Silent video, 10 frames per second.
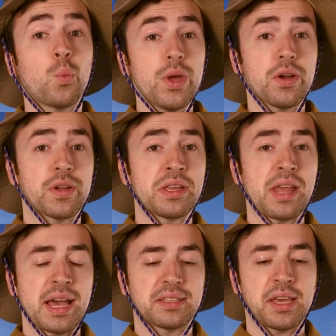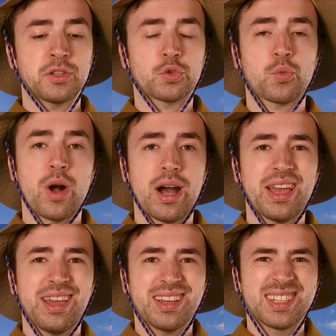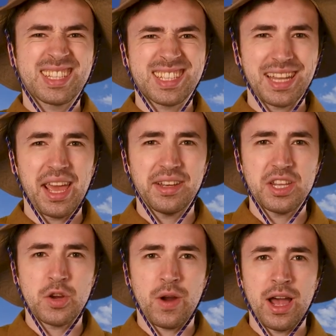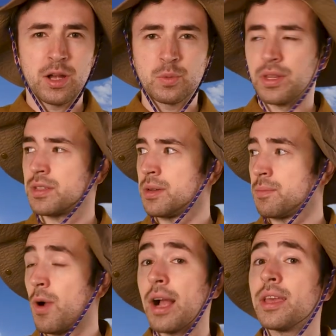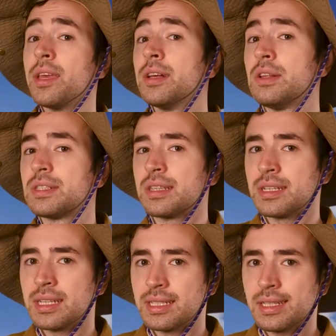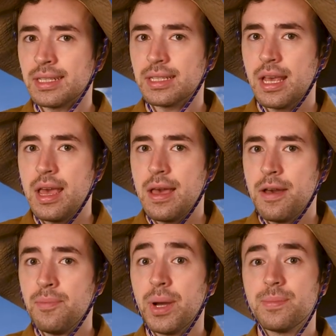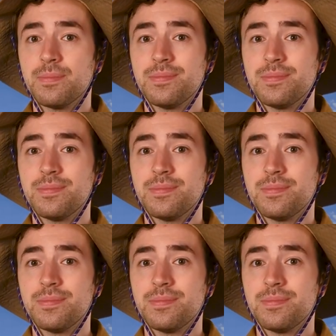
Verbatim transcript: we're in has a dry, sandy ground with some rocky hills in the distance. But